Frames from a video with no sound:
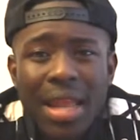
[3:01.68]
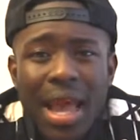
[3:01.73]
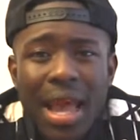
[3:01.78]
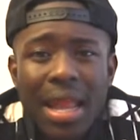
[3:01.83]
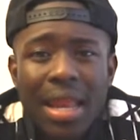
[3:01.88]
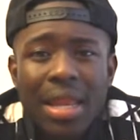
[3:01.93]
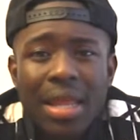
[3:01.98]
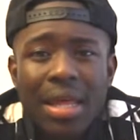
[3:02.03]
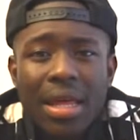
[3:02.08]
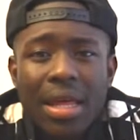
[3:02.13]

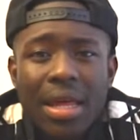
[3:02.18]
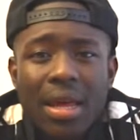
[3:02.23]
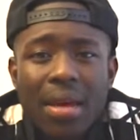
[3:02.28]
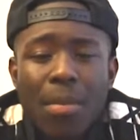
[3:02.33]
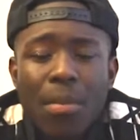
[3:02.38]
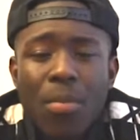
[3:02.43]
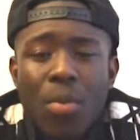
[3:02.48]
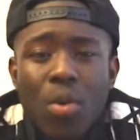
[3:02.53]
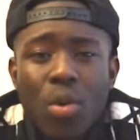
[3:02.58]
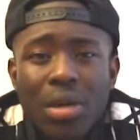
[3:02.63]
that,
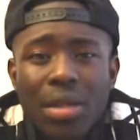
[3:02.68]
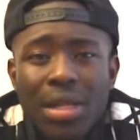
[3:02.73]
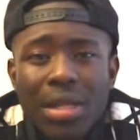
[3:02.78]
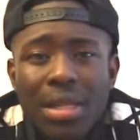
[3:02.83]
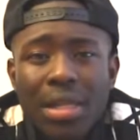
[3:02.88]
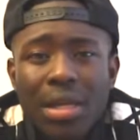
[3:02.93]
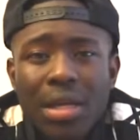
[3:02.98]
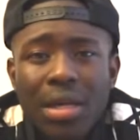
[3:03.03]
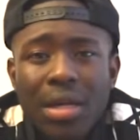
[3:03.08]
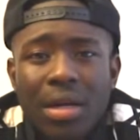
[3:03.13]
more
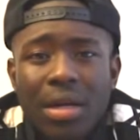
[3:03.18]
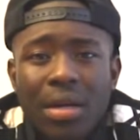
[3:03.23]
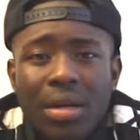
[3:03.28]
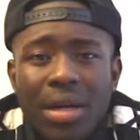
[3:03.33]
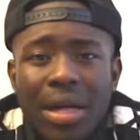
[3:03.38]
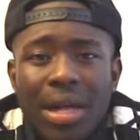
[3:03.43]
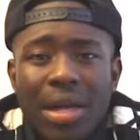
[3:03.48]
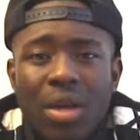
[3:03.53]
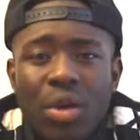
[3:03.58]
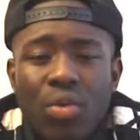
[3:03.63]
than the
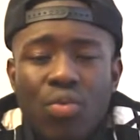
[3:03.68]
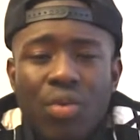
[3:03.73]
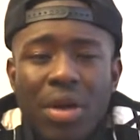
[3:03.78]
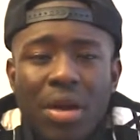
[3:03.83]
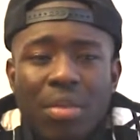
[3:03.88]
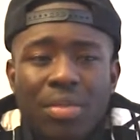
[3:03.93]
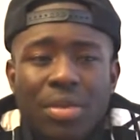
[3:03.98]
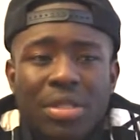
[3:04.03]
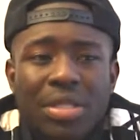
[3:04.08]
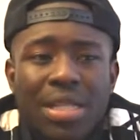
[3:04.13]

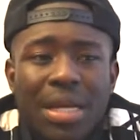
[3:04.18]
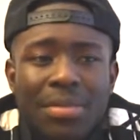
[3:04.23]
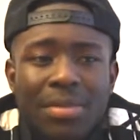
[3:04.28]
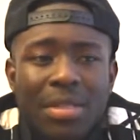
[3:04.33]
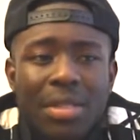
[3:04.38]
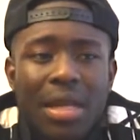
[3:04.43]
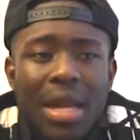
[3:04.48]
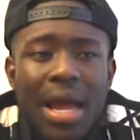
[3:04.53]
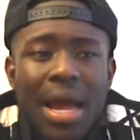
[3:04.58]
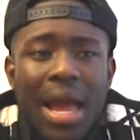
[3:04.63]
incorrect
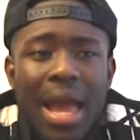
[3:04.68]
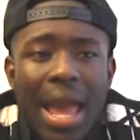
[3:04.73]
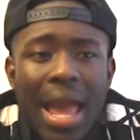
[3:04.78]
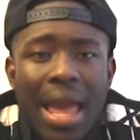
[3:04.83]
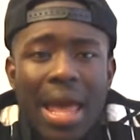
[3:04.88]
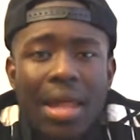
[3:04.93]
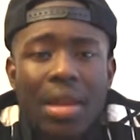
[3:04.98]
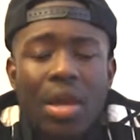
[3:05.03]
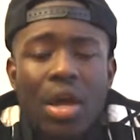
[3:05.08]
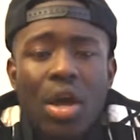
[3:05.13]
perception I
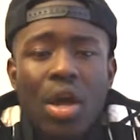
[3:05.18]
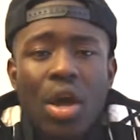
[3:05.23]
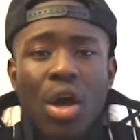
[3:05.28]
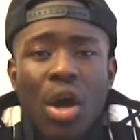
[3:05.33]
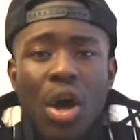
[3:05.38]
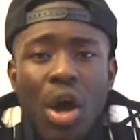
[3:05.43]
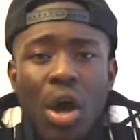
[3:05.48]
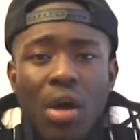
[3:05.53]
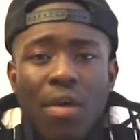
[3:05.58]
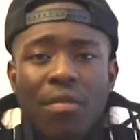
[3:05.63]
had
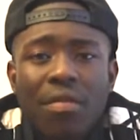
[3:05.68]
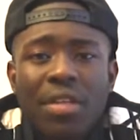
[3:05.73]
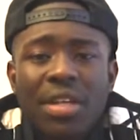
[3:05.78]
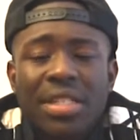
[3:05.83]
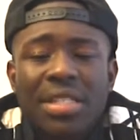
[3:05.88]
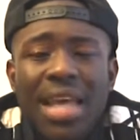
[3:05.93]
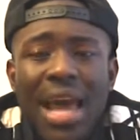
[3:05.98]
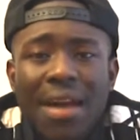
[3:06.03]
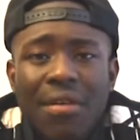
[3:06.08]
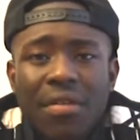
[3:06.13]
of
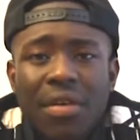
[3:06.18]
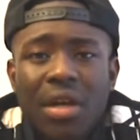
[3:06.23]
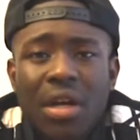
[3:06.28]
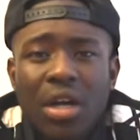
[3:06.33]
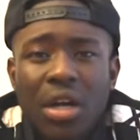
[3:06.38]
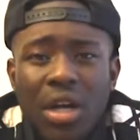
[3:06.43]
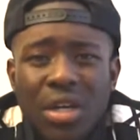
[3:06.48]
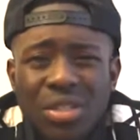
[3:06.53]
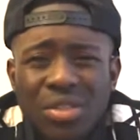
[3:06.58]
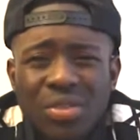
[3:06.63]
this
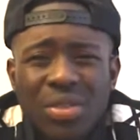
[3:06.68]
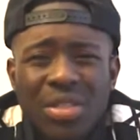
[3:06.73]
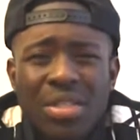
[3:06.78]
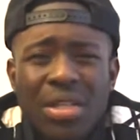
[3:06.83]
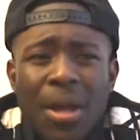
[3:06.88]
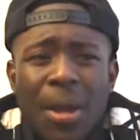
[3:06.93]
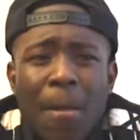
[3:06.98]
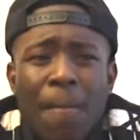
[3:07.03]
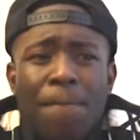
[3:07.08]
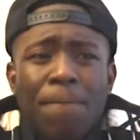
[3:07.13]
African countries,
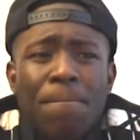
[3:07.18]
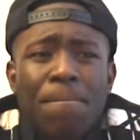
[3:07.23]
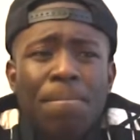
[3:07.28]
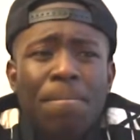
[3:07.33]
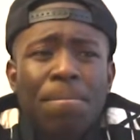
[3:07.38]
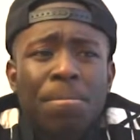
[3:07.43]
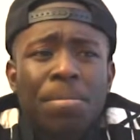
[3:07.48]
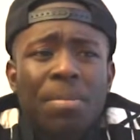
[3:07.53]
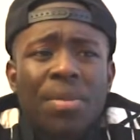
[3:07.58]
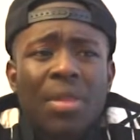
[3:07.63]

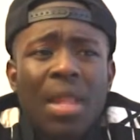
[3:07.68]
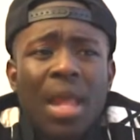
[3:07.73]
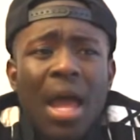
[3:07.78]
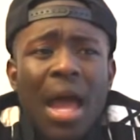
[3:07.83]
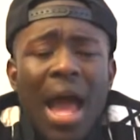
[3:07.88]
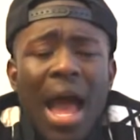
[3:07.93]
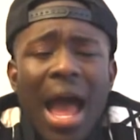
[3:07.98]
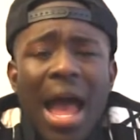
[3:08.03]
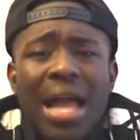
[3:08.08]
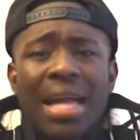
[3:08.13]

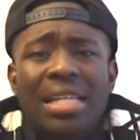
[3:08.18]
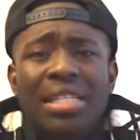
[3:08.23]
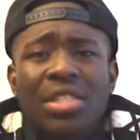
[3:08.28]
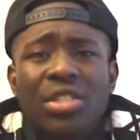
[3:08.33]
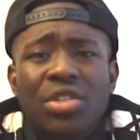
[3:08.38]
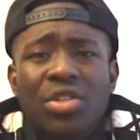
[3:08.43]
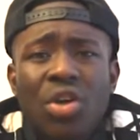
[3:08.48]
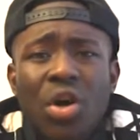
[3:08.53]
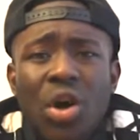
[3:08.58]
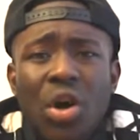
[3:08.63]
I
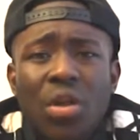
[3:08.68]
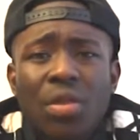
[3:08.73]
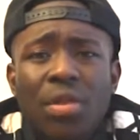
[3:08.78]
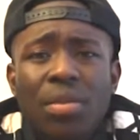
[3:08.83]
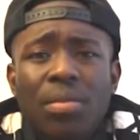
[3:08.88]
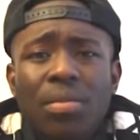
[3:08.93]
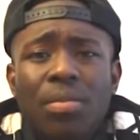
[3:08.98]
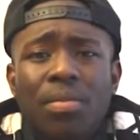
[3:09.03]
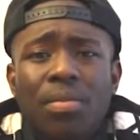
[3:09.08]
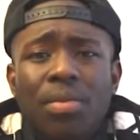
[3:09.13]
saw
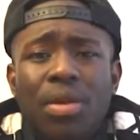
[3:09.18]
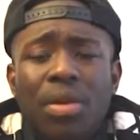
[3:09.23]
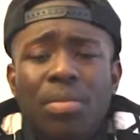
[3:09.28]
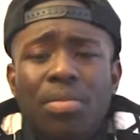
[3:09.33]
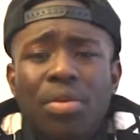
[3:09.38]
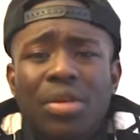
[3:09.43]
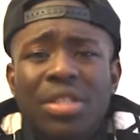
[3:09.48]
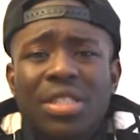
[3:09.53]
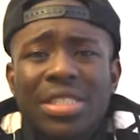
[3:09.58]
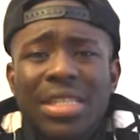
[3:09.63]
the, the
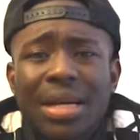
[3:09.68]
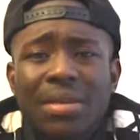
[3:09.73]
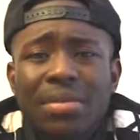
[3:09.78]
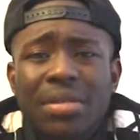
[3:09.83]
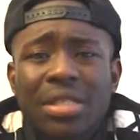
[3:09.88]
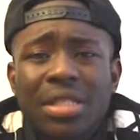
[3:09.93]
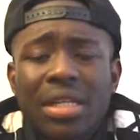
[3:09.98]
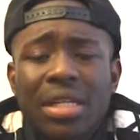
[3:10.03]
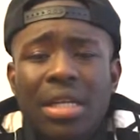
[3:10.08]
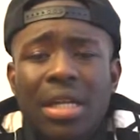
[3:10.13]

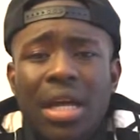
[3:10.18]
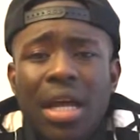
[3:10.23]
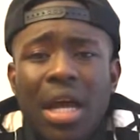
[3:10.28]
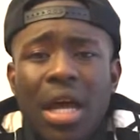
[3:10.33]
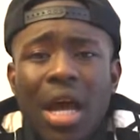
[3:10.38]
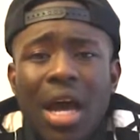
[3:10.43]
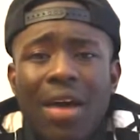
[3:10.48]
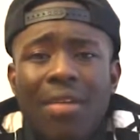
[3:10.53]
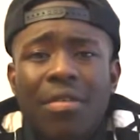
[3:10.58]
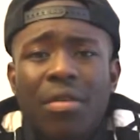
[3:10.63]
perception
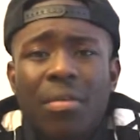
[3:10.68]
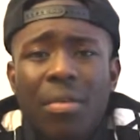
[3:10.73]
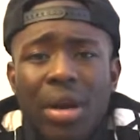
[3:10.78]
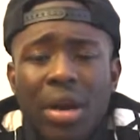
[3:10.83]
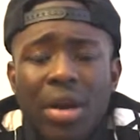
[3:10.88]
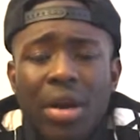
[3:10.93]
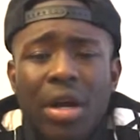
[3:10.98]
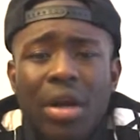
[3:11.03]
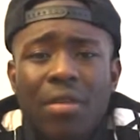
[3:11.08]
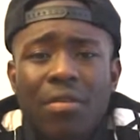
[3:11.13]
of
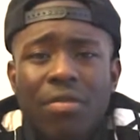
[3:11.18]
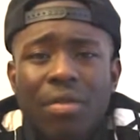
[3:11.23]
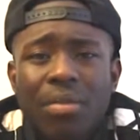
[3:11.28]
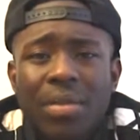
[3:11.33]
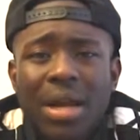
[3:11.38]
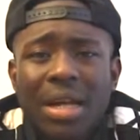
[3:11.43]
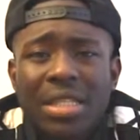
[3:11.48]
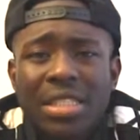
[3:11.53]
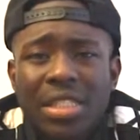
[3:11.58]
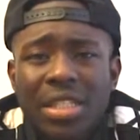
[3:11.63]
America
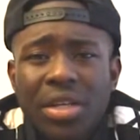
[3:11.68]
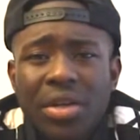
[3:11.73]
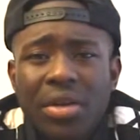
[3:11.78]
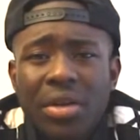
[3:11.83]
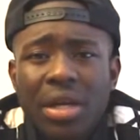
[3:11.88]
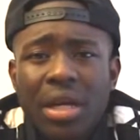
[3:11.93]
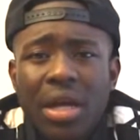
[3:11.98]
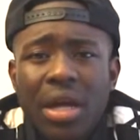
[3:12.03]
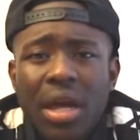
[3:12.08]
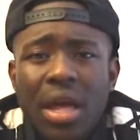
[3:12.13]
from
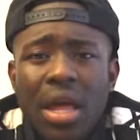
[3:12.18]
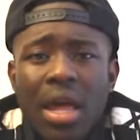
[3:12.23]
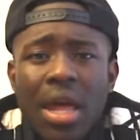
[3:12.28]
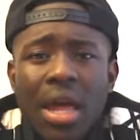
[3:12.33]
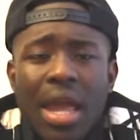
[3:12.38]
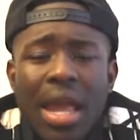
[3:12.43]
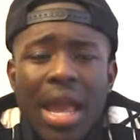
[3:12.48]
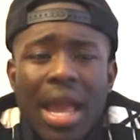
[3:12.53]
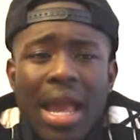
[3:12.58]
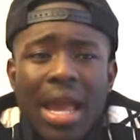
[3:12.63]
Nigeria.
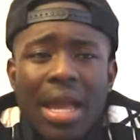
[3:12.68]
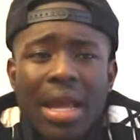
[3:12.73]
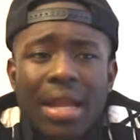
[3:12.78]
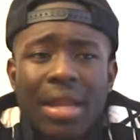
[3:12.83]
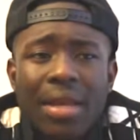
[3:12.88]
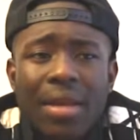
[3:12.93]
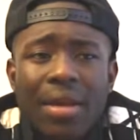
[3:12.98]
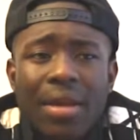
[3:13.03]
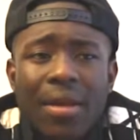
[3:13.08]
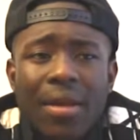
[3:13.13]
And